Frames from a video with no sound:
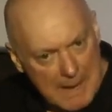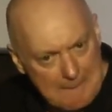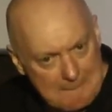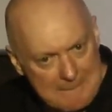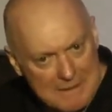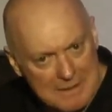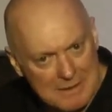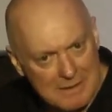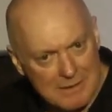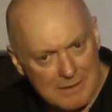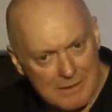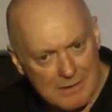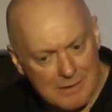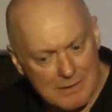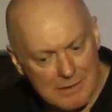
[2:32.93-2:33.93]
And
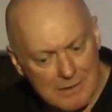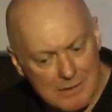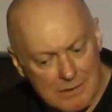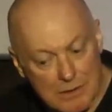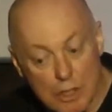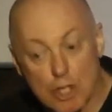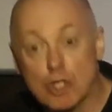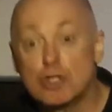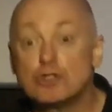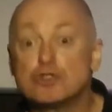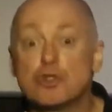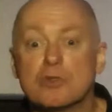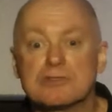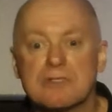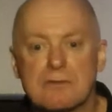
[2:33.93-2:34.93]
Joseph now is second
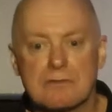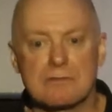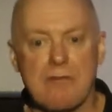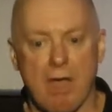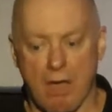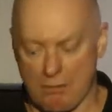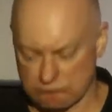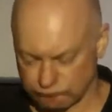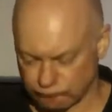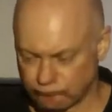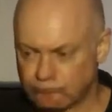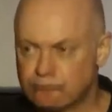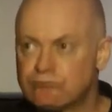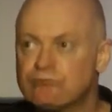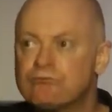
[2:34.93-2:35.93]
in command in
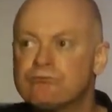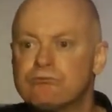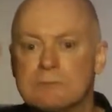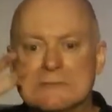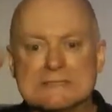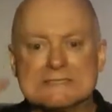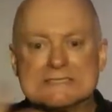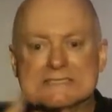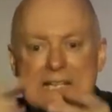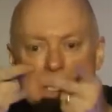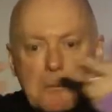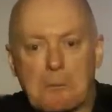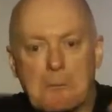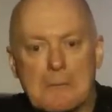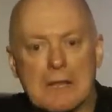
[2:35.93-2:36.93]
all of Egypt,
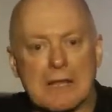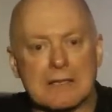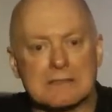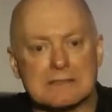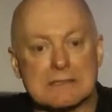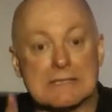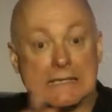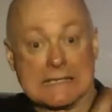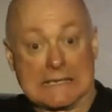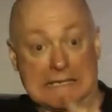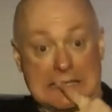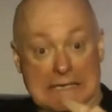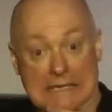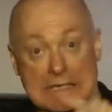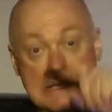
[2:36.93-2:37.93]
in the palace.
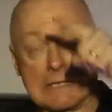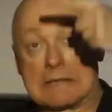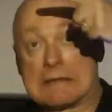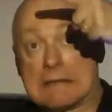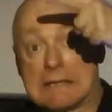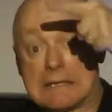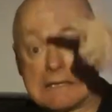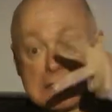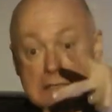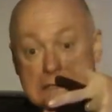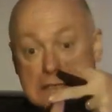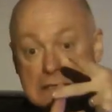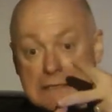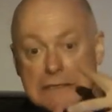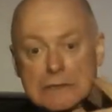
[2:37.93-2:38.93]
What a
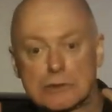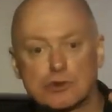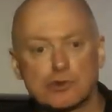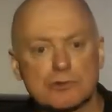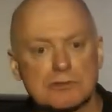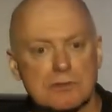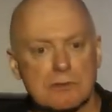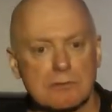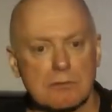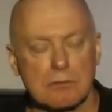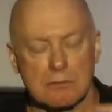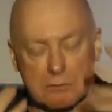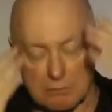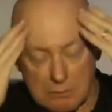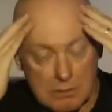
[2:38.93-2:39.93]
roller coaster ride.
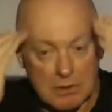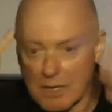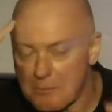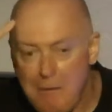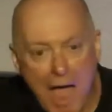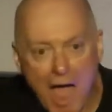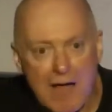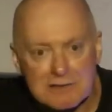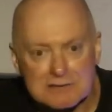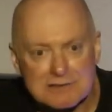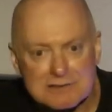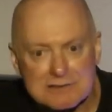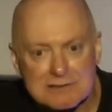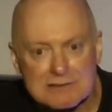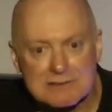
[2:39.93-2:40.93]
He's second in
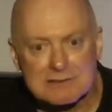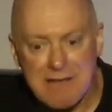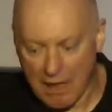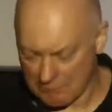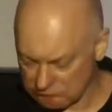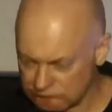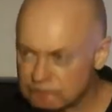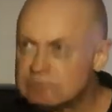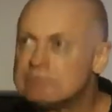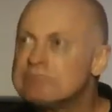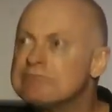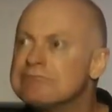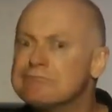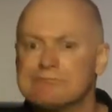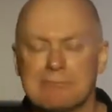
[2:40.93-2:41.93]
command. He's
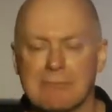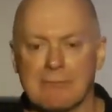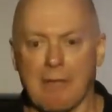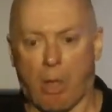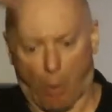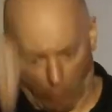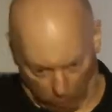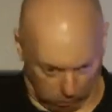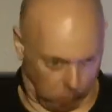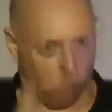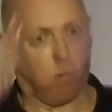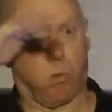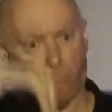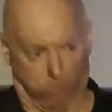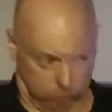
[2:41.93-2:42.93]
in the palace.
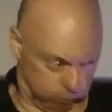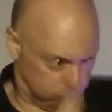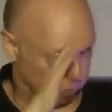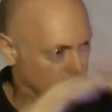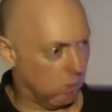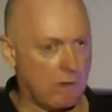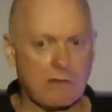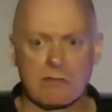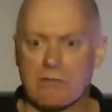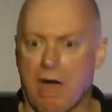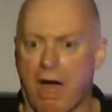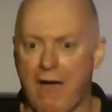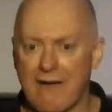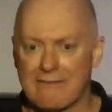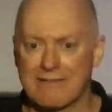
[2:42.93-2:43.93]
He's putting
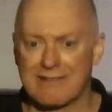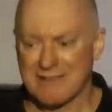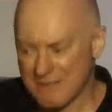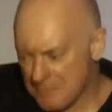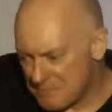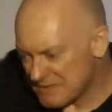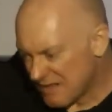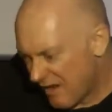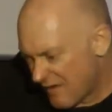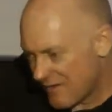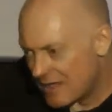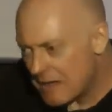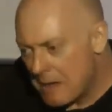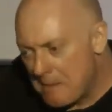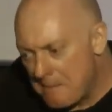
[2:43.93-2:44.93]
together this
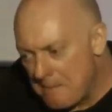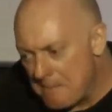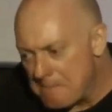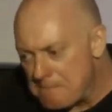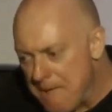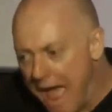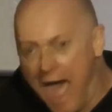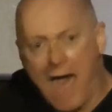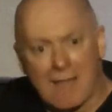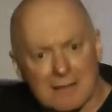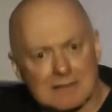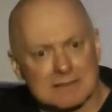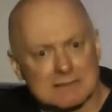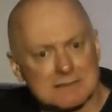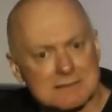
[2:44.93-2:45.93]
strategy that will preserve
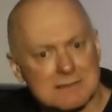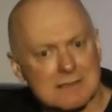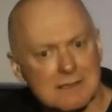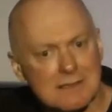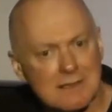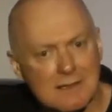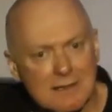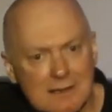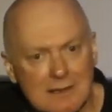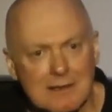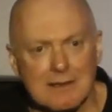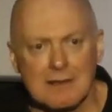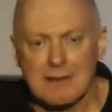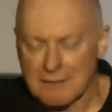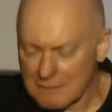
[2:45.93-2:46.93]
the land
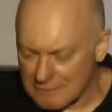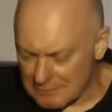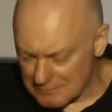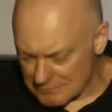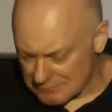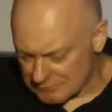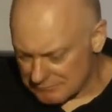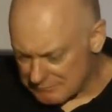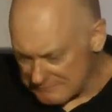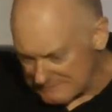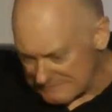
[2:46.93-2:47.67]
from famine.